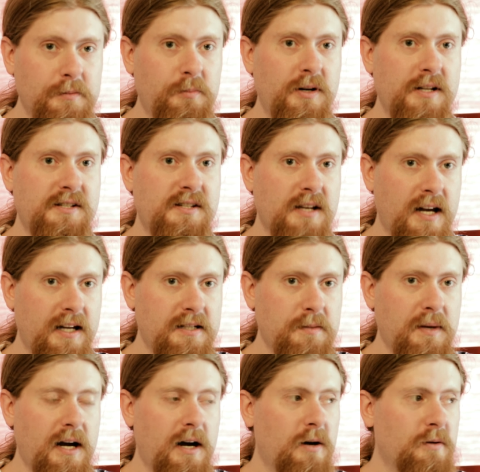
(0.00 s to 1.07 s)
psyched
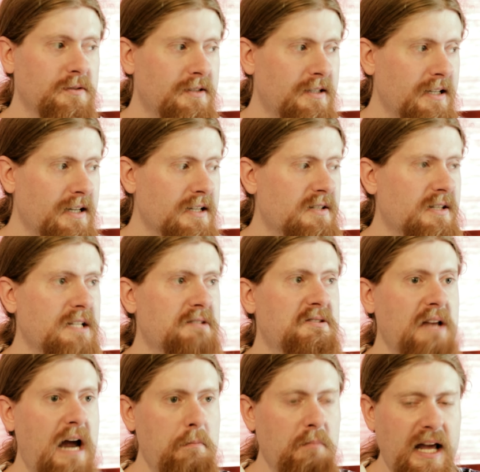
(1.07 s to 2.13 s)
about this.
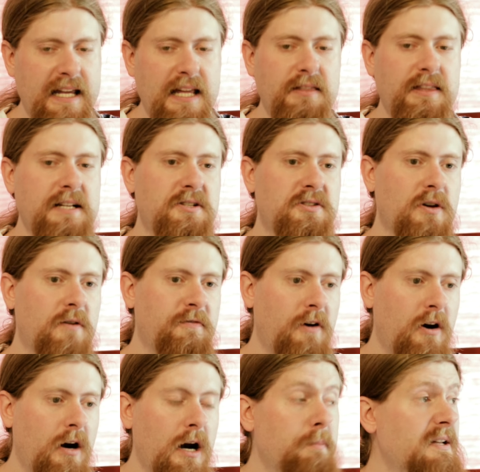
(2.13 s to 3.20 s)
I'm liking things so
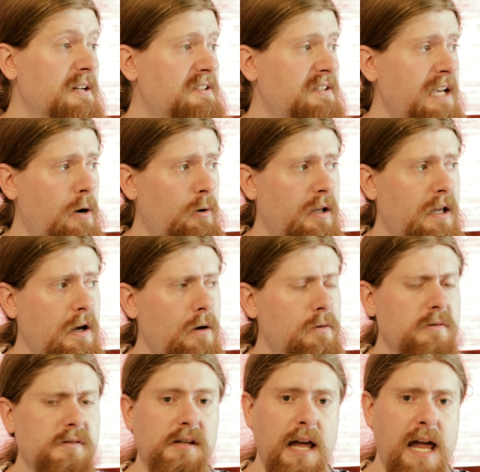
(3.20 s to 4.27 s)
far. I'm going to see how it
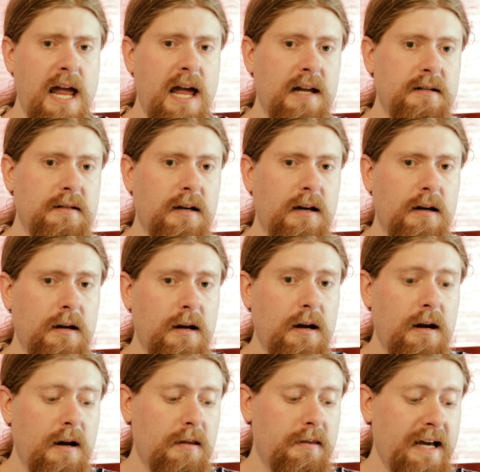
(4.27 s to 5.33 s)
goes. And
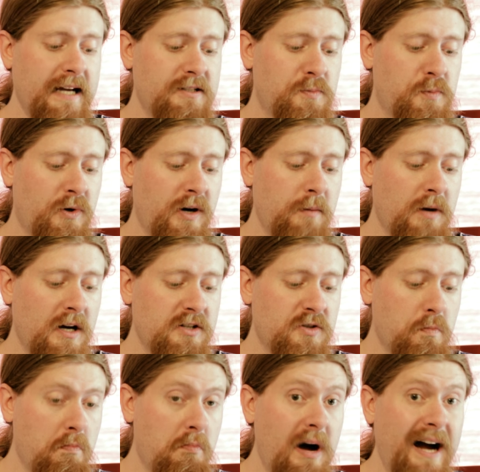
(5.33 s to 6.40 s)
that's pretty much
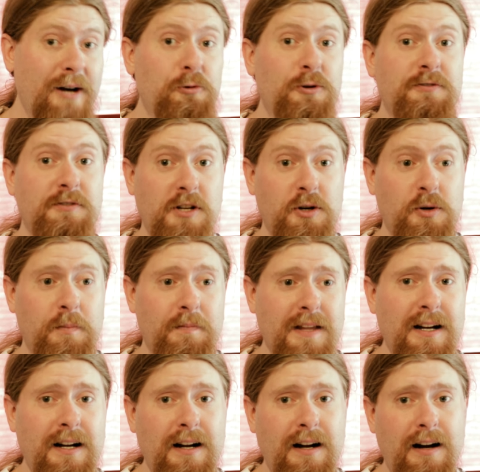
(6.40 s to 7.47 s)
my review.
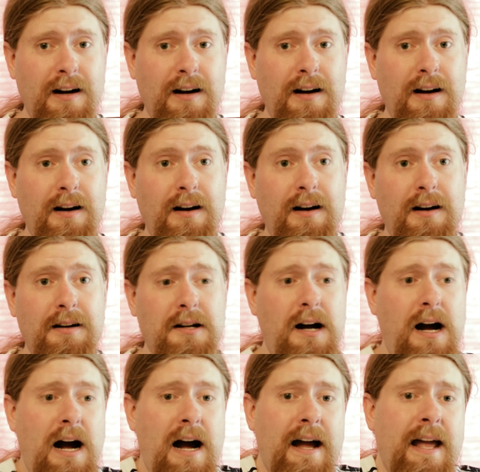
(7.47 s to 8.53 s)
I
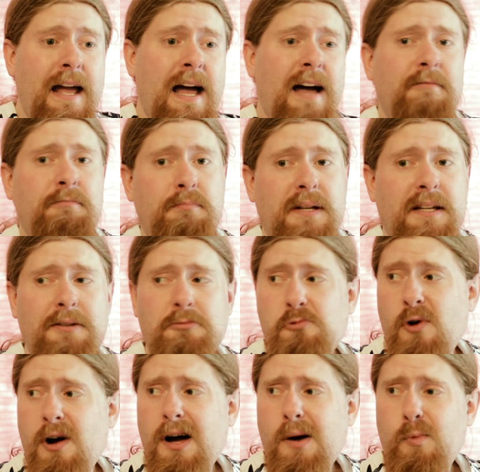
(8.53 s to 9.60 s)
have been
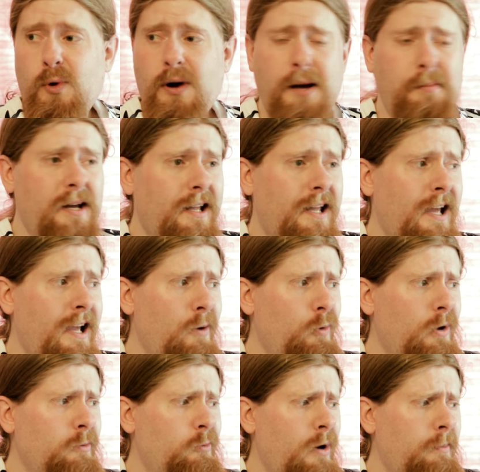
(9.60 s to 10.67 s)
Rob Webb, a.k.a.
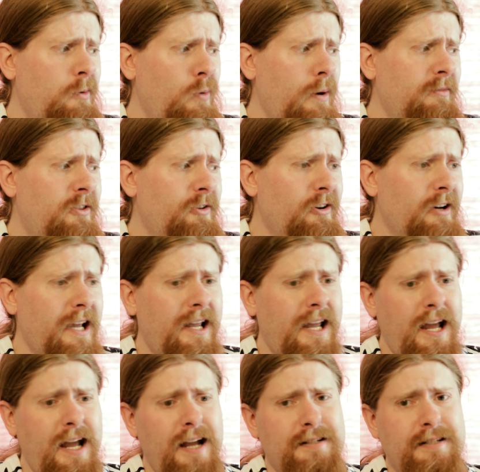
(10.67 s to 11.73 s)
William Robert Webb III,
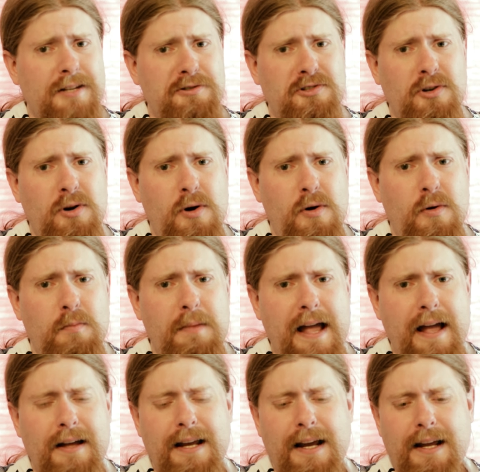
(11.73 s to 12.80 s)
a.k.a. Tetsuo
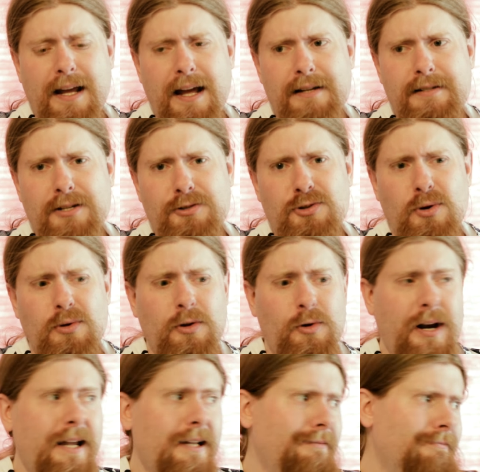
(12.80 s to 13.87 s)
Man, a.k.a. Tetsuo the
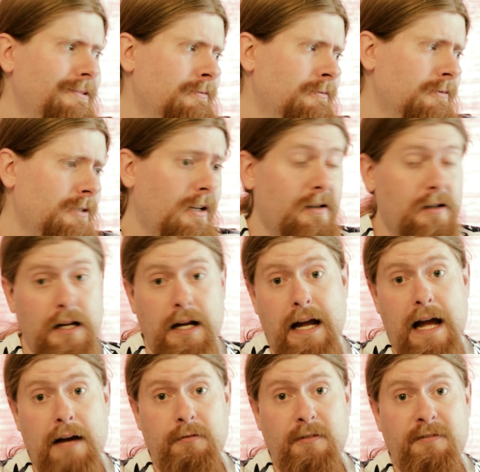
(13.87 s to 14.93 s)
Great. And
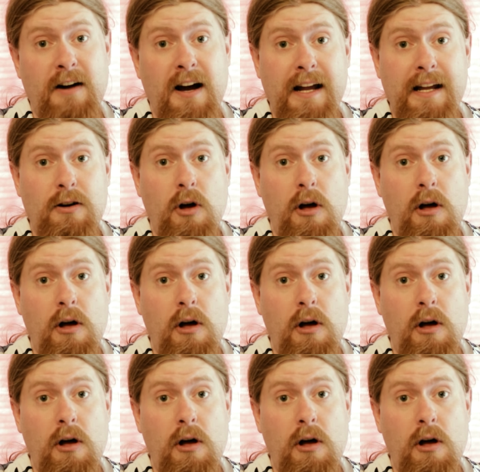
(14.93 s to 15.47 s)
have a fine